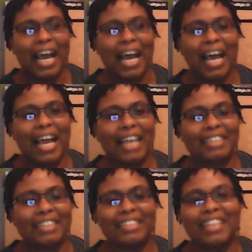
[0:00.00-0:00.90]

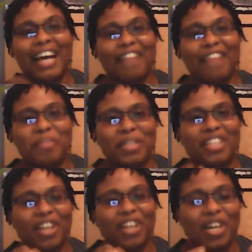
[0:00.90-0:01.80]
and I have to put it
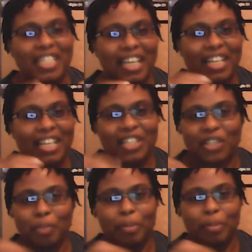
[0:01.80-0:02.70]
in containers. I have
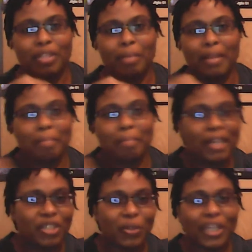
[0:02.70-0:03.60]
to put some on the
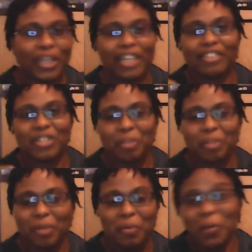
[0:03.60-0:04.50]
patio area, some
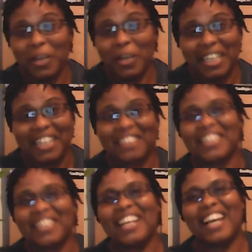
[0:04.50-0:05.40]
in the walk
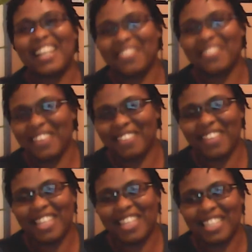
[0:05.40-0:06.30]
area, and different
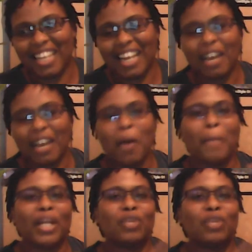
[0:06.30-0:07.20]
different things like that.
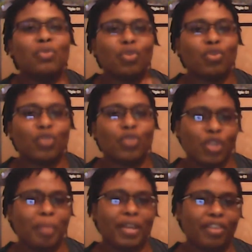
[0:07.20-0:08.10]
But I do grow
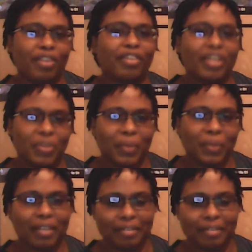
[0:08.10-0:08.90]
some in the ground as well.